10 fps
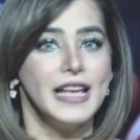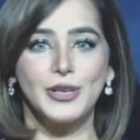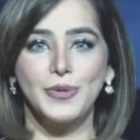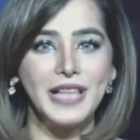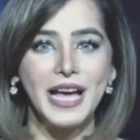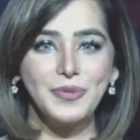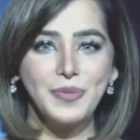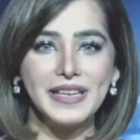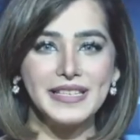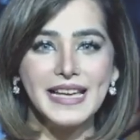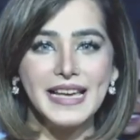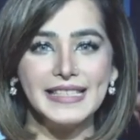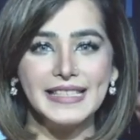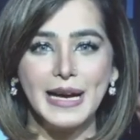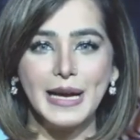So without wasting
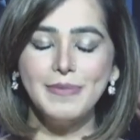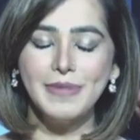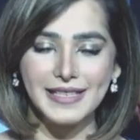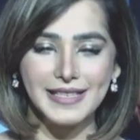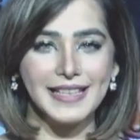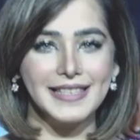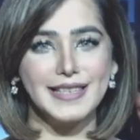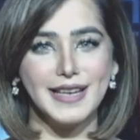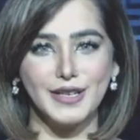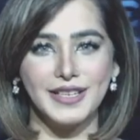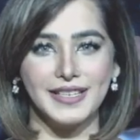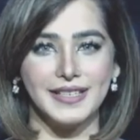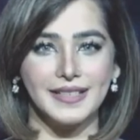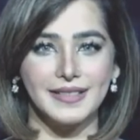any time, let's get started.